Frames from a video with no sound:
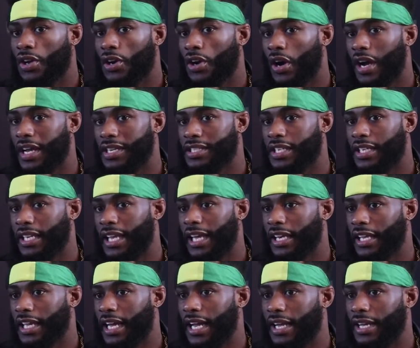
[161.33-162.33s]
I see a lot
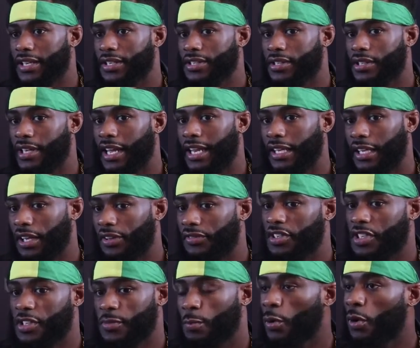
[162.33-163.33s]
of guys that leave
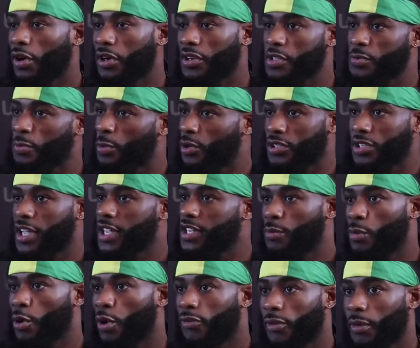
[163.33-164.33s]
this sport and the sport takes
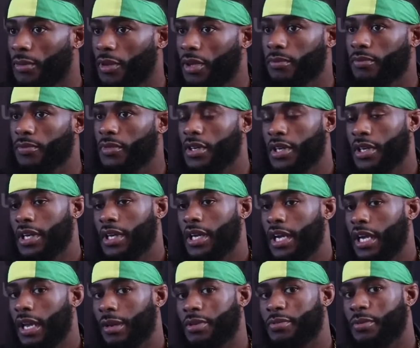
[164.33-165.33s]
more from them.
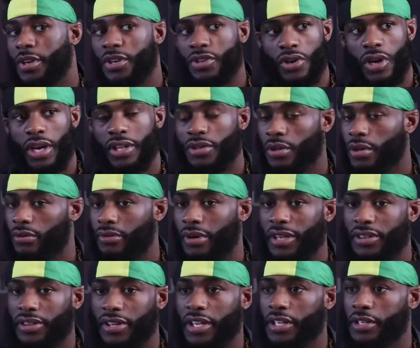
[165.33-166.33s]
And I'm just making sure I do the
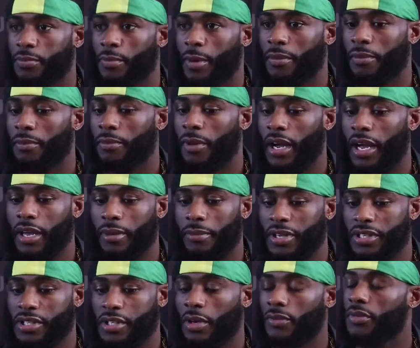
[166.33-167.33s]
right things by
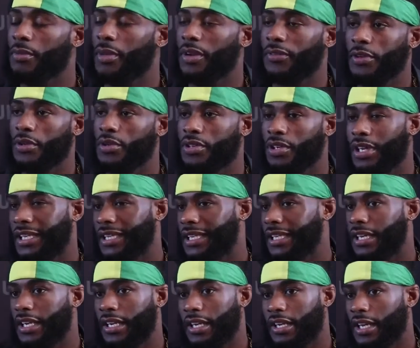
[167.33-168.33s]
myself in my future. And at the
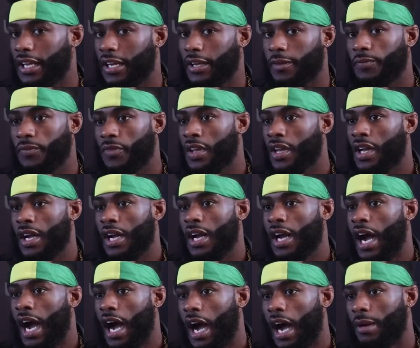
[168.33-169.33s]
end of the day,
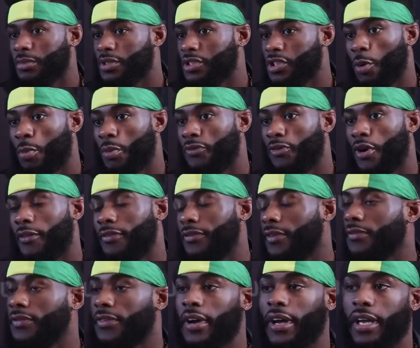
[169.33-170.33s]
I'm just hoping for a
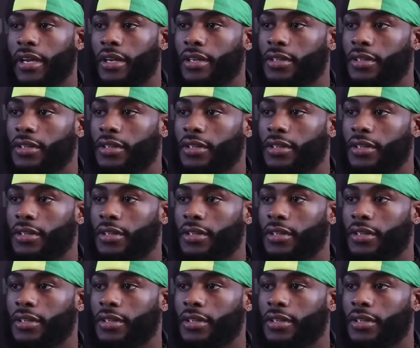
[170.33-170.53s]
fun fight.